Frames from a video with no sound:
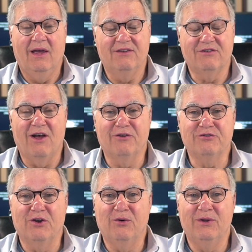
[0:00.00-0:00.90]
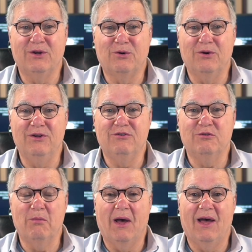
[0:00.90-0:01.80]
has also
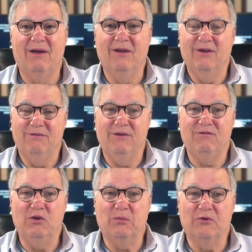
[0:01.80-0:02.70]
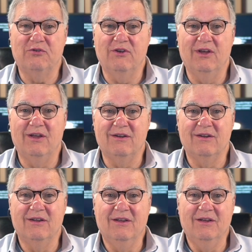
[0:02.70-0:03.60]
increased by
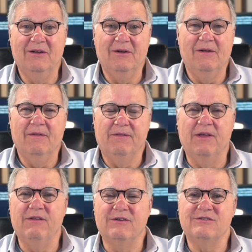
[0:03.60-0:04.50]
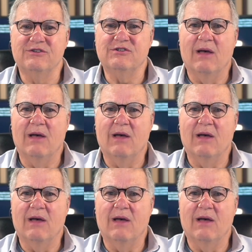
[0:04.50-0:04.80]
50%. Then there's the